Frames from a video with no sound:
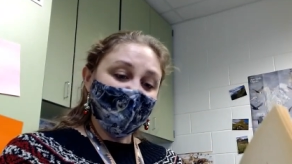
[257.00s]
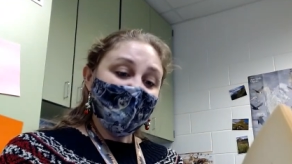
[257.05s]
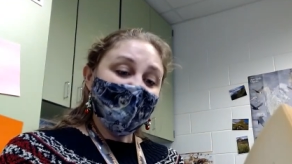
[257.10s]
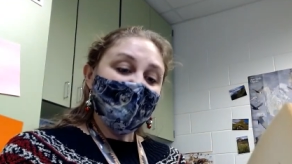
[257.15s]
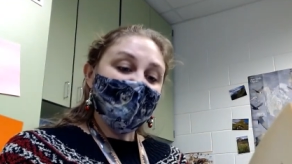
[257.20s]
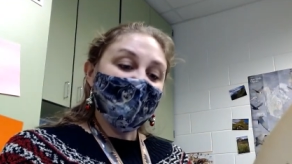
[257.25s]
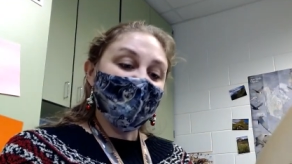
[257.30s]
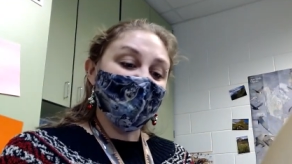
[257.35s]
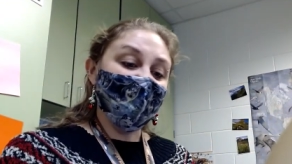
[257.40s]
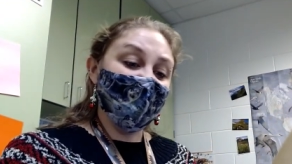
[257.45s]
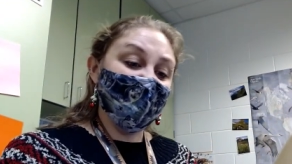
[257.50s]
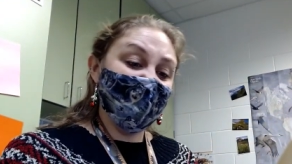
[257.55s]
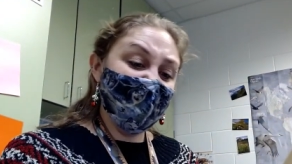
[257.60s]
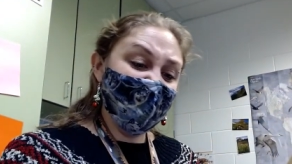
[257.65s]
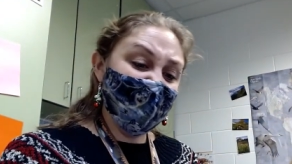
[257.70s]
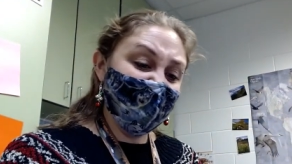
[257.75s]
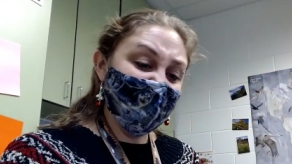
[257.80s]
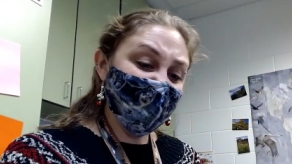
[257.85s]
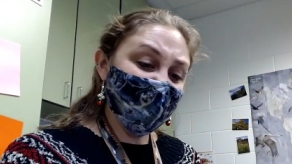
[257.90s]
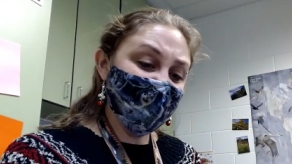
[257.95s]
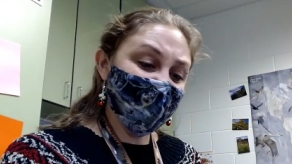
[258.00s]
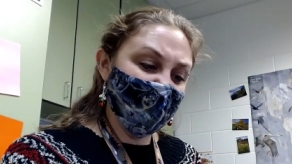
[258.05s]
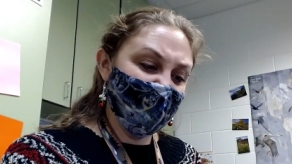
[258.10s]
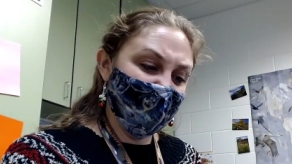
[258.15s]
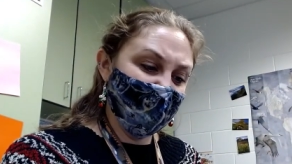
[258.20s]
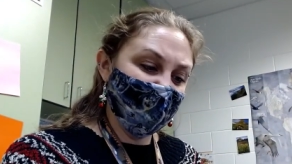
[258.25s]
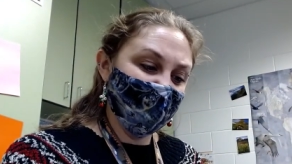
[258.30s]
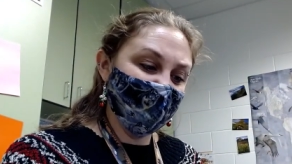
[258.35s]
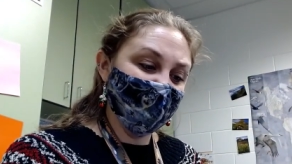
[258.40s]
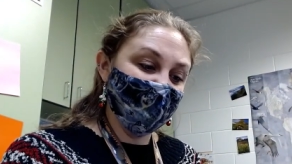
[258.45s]
Then I saw,
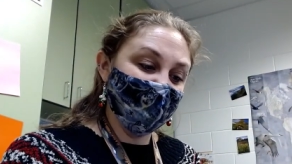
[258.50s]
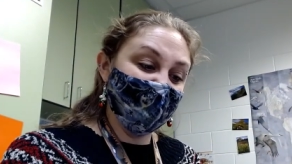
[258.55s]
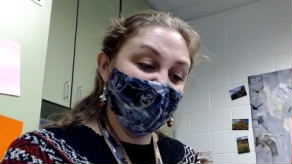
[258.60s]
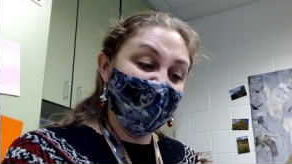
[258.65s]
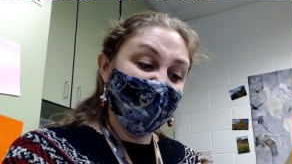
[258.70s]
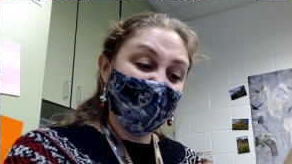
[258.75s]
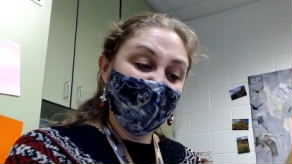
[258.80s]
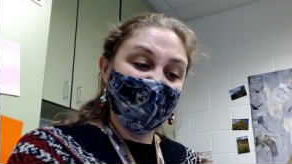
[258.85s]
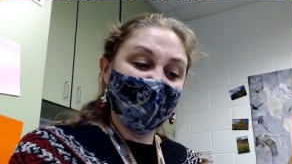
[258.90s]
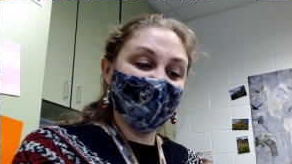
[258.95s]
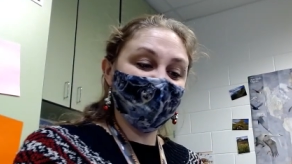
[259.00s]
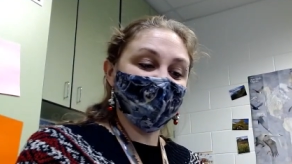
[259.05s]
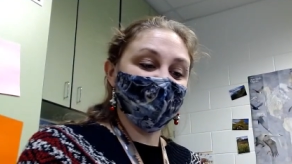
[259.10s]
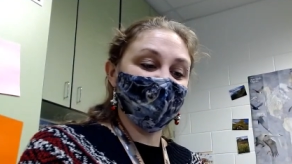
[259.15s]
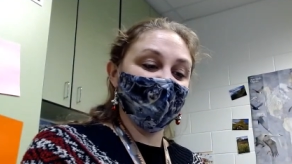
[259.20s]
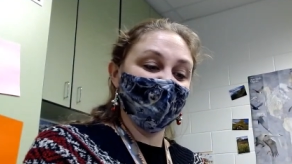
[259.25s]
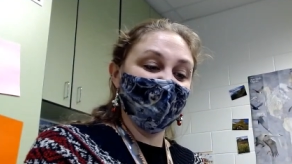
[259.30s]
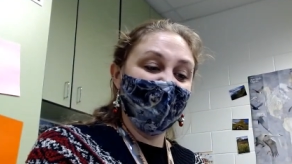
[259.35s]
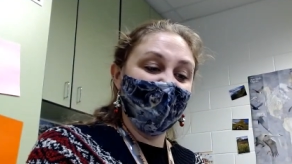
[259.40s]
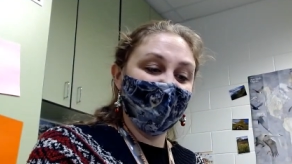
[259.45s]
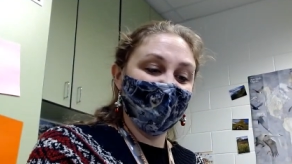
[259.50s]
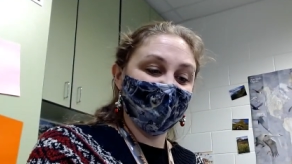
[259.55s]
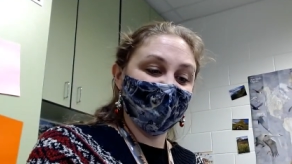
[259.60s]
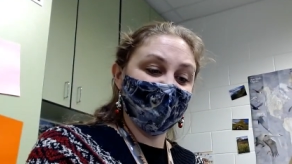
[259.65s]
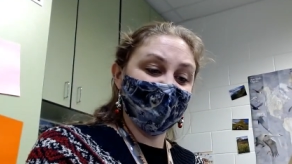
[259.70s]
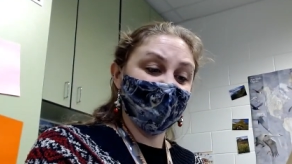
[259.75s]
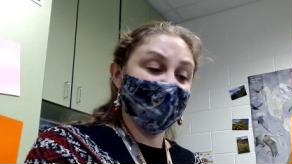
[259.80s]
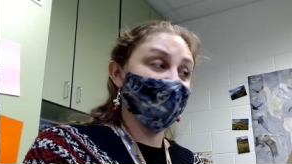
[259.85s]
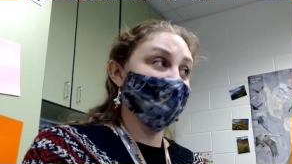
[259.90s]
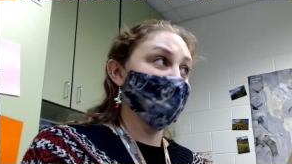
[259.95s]
leading off to the left,
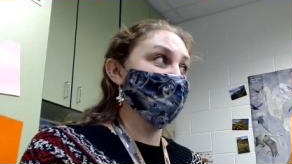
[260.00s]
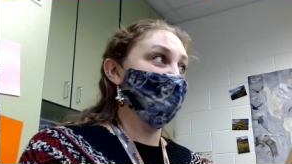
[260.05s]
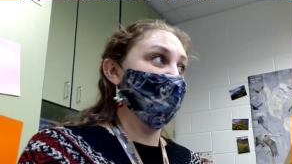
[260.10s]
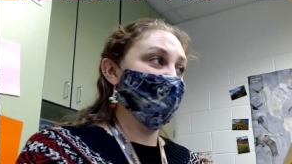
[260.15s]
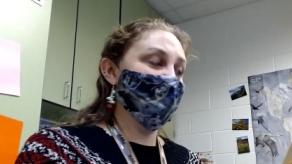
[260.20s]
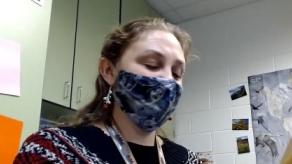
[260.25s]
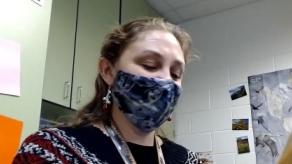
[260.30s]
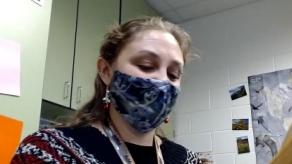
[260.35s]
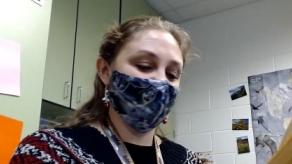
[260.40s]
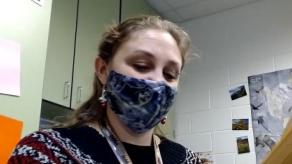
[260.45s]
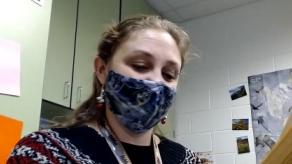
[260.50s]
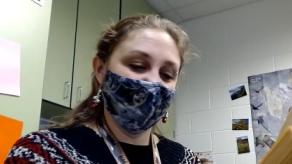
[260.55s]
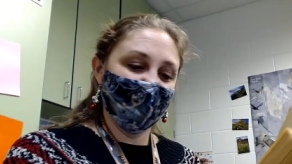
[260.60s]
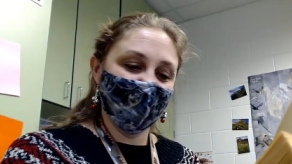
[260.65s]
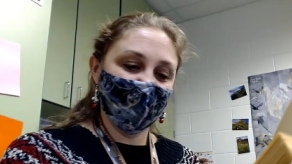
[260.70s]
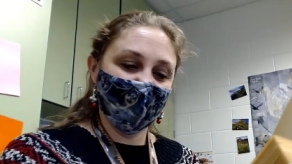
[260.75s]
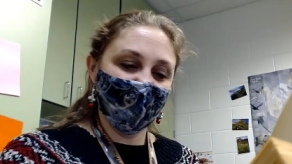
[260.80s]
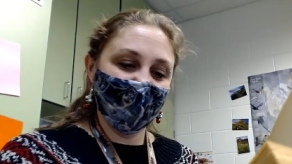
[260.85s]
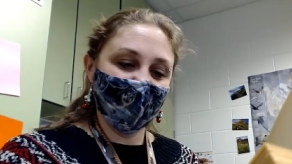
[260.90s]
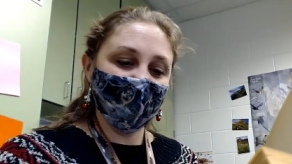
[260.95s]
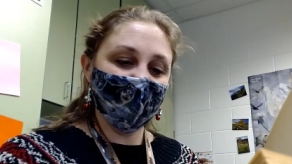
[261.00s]
another corridor.